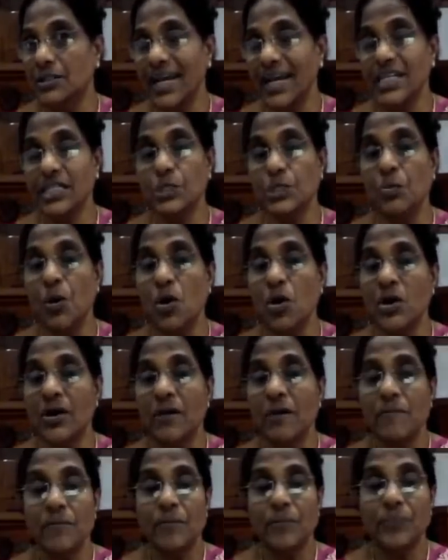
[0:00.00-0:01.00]

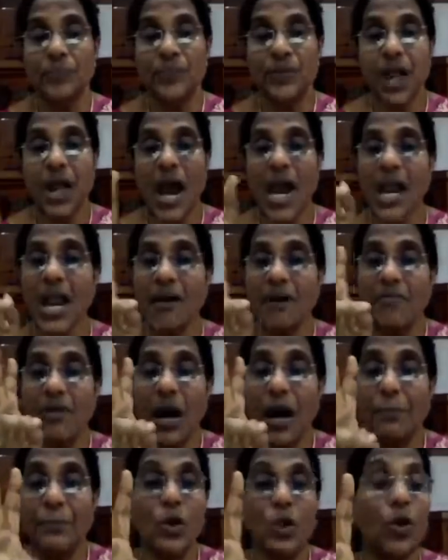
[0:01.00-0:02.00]
textbook. I have
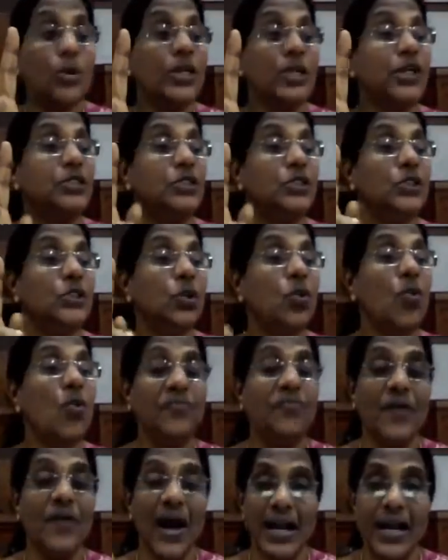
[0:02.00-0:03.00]
uploaded
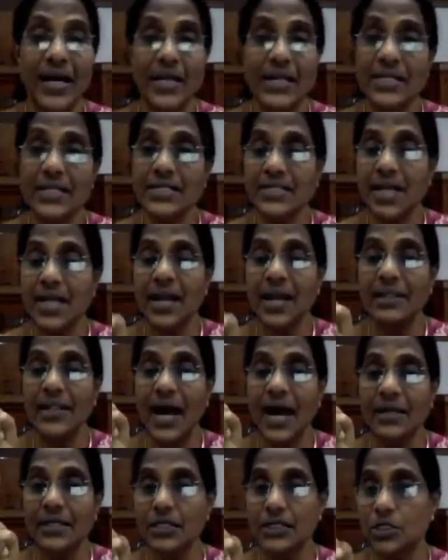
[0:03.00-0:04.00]
2 files
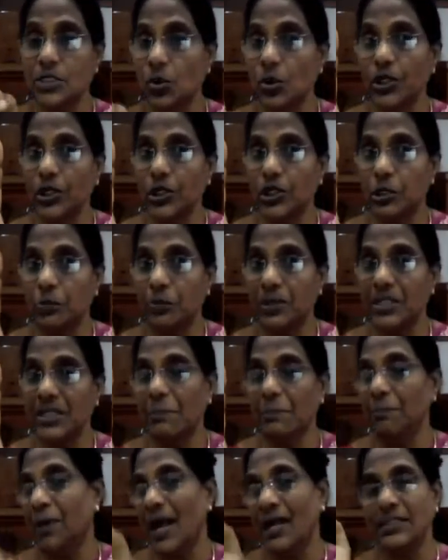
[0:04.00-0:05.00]
and that is going to be
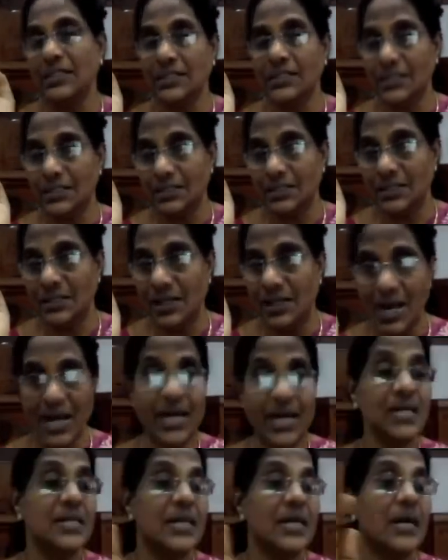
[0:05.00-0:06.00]
the pattern,
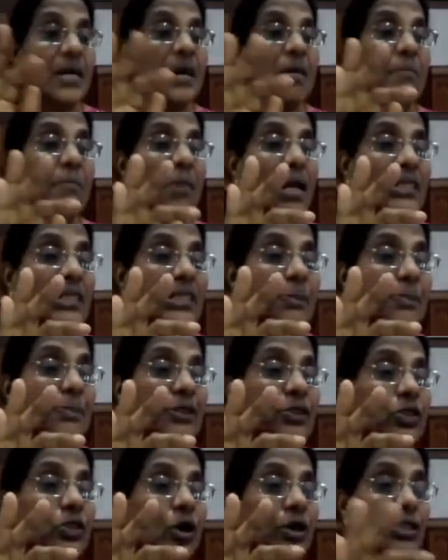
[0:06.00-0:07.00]
right?
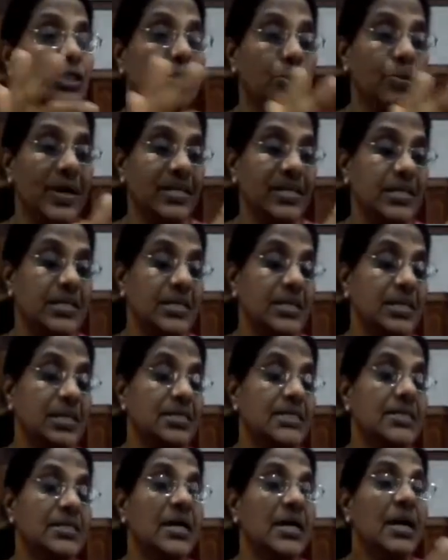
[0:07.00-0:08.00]
Multiple choice
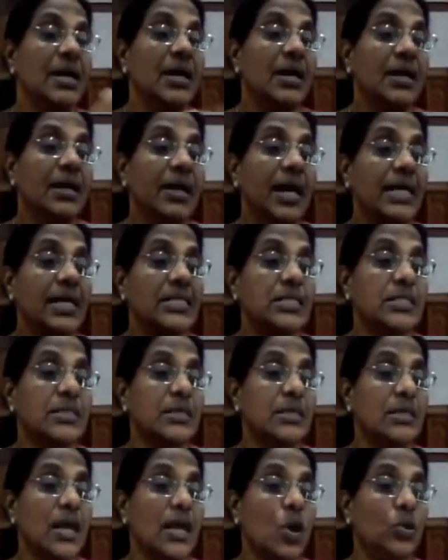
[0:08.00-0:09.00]
questions.
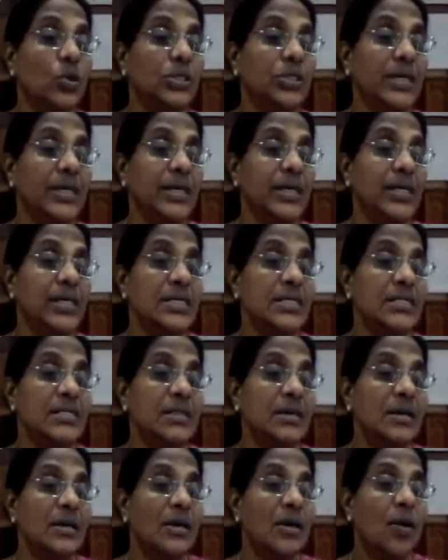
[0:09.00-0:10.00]
Next doubt
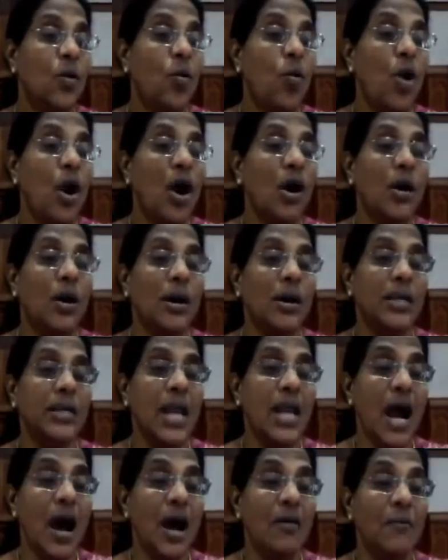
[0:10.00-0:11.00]
is what?
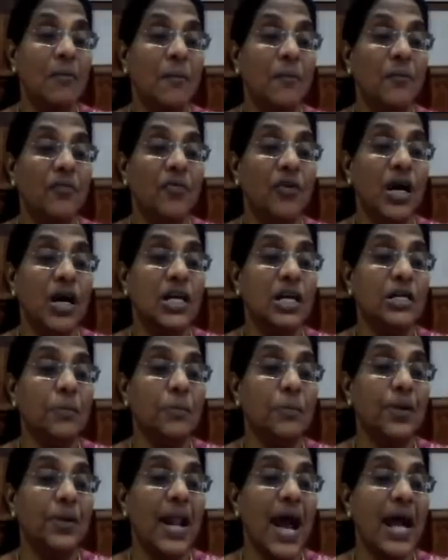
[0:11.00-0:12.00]
Yeah, word
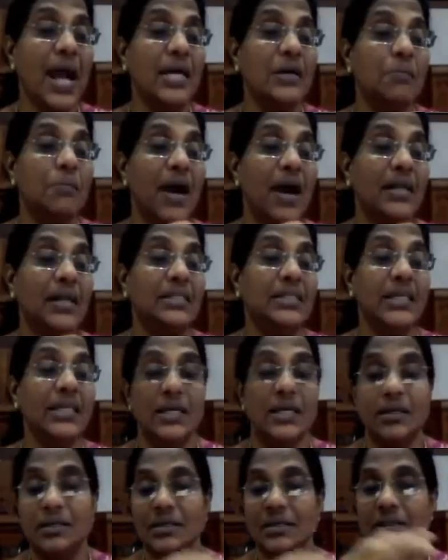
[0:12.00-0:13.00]

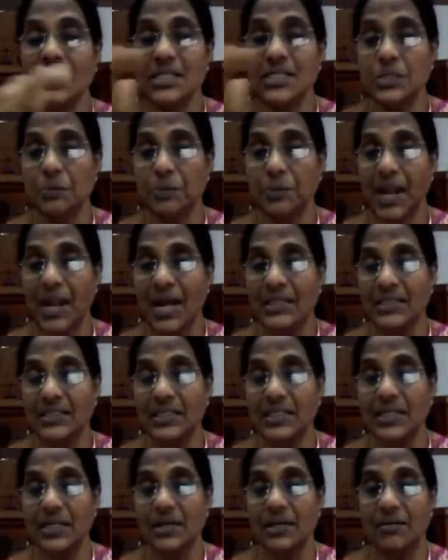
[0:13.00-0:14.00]
pragmatic is
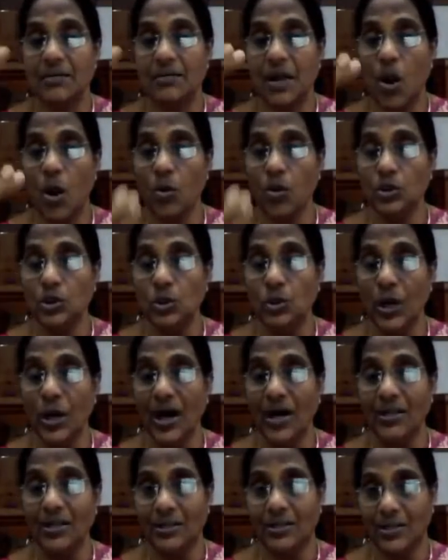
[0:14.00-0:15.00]
practical, down to
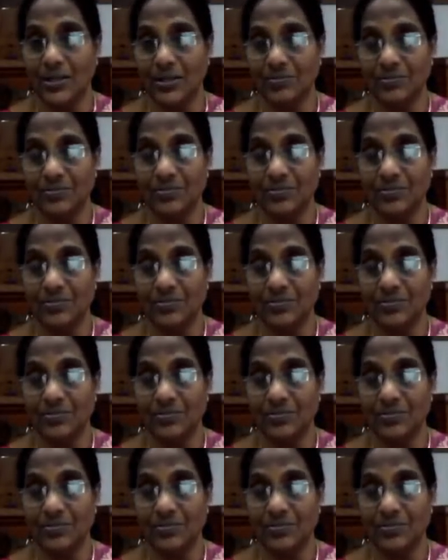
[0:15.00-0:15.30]
earth.